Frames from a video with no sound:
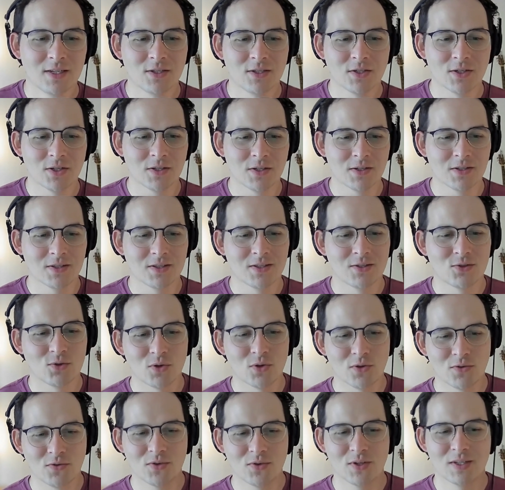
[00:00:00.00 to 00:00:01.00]
to
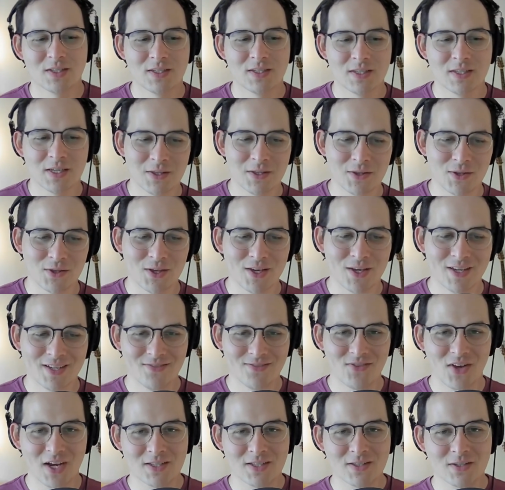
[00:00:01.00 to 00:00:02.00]
sort of say the
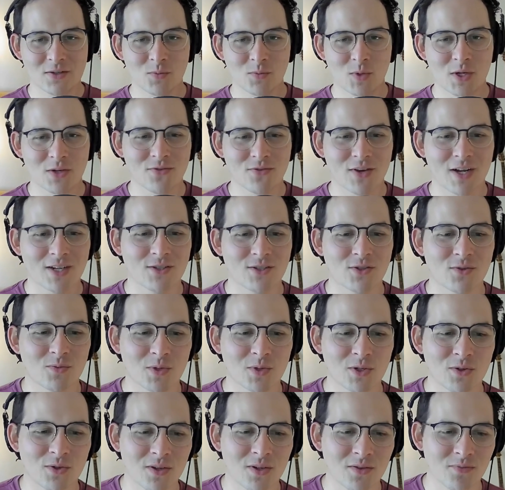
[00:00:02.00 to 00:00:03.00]
vaccine manufacturers have
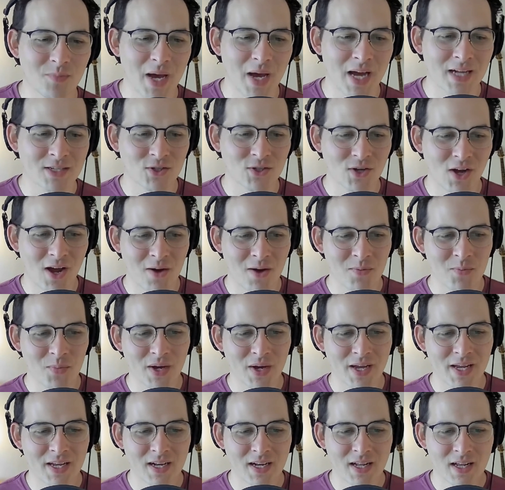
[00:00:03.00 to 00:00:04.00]
been doing a bad job,
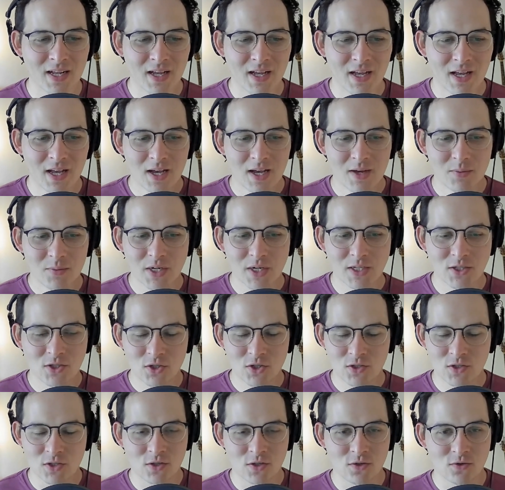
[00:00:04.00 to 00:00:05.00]
but. But it's
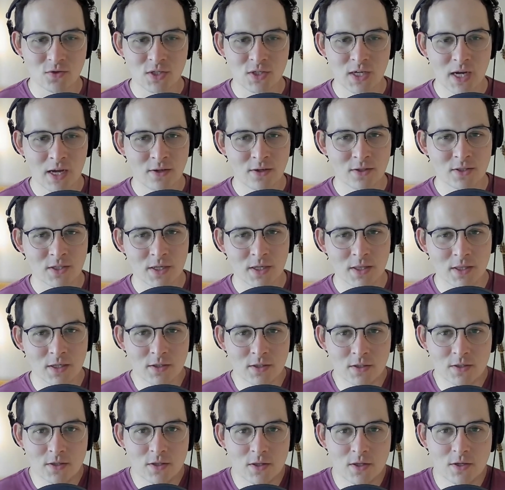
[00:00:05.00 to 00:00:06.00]
just a huge challenge, and
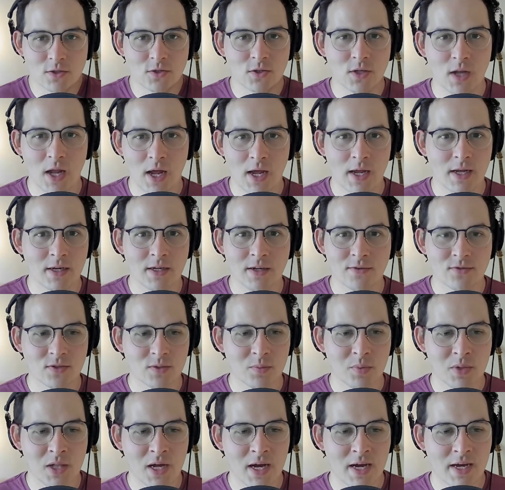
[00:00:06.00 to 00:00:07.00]
there's there's not enough
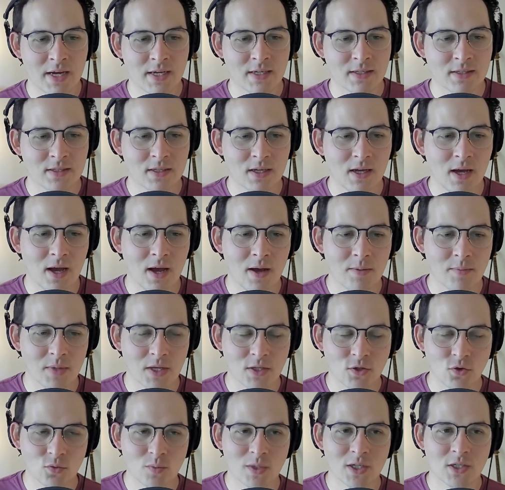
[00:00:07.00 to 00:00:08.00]
supplies. Um,
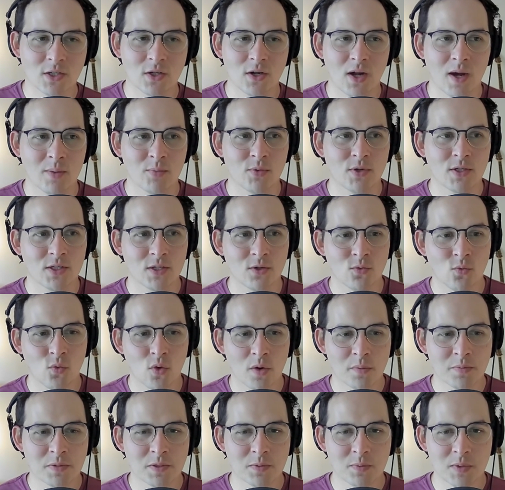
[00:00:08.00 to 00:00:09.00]
and you mentioned Operation
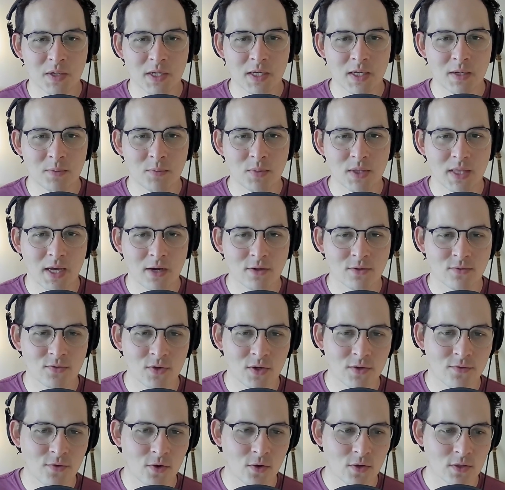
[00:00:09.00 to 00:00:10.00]
Warp Speed, but that was
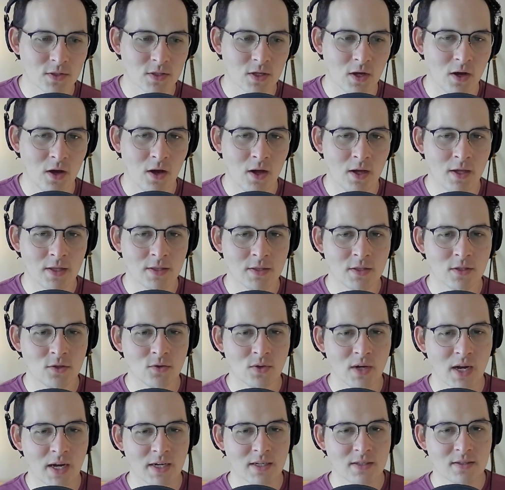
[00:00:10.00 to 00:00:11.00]
very focused on the
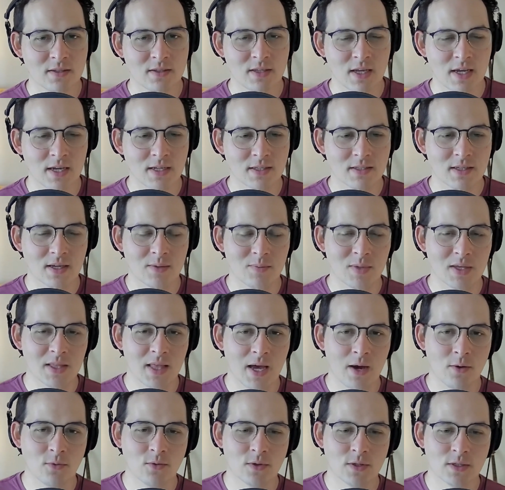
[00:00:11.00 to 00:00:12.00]
United States. I mean,
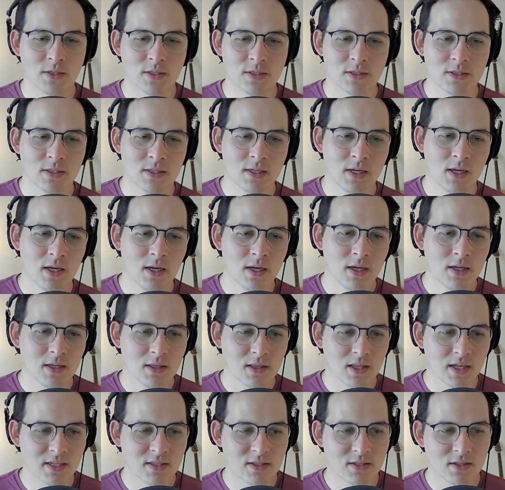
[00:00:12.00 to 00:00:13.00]
yeah. that was
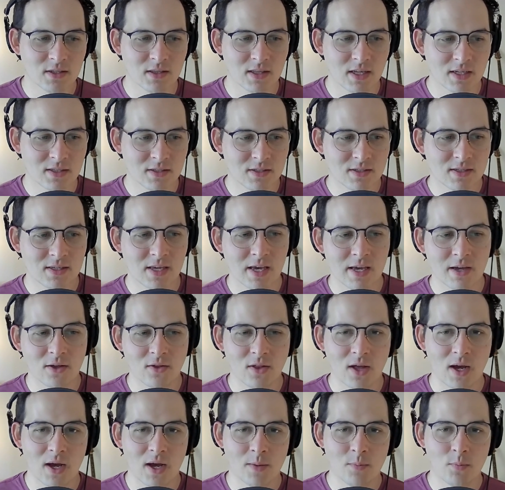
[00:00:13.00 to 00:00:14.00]
let's let's
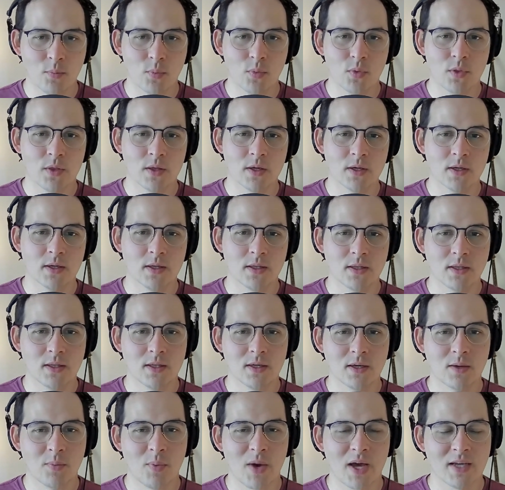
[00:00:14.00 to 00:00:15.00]
scale up the
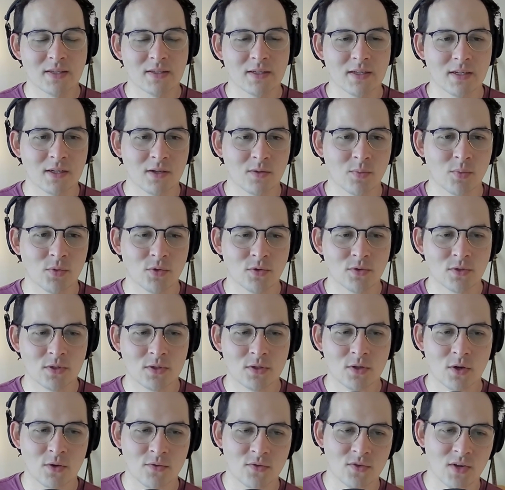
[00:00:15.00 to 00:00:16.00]
the capacity to
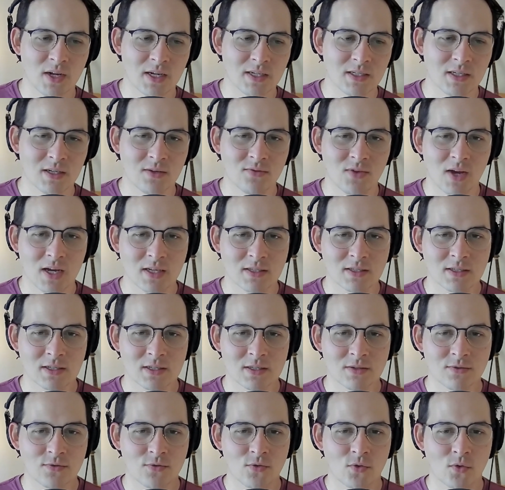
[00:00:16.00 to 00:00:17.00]
produce COVID nineteen
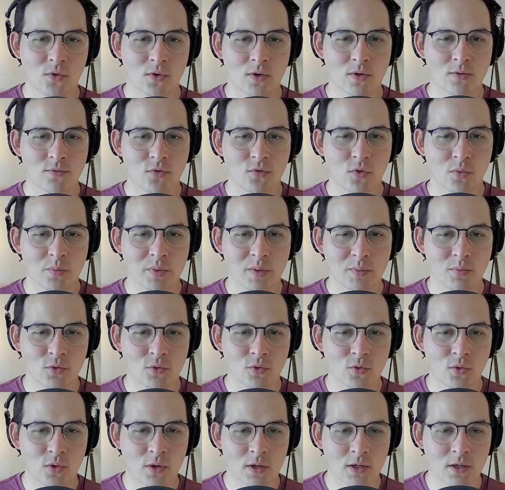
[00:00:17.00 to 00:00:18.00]
vaccines for for people
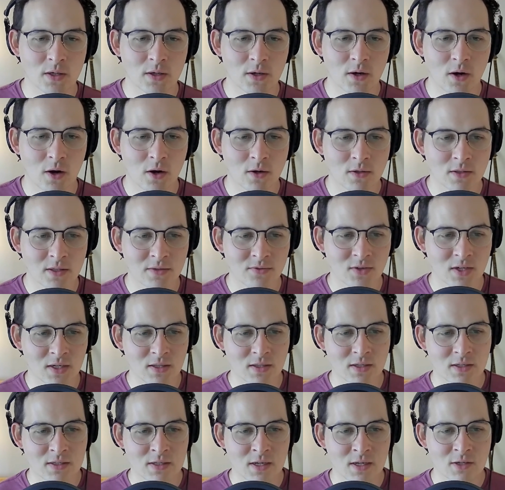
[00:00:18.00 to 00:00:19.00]
who are are living
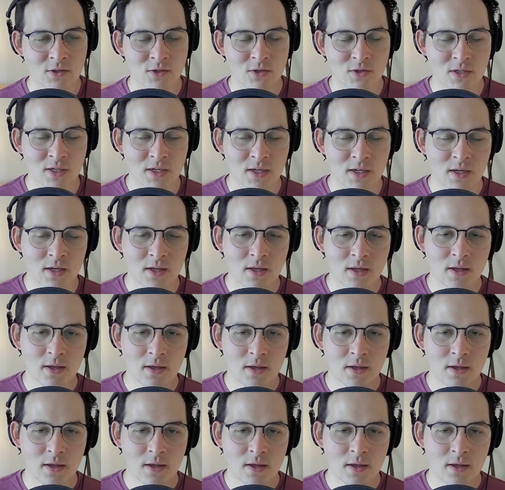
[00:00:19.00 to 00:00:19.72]
in this country.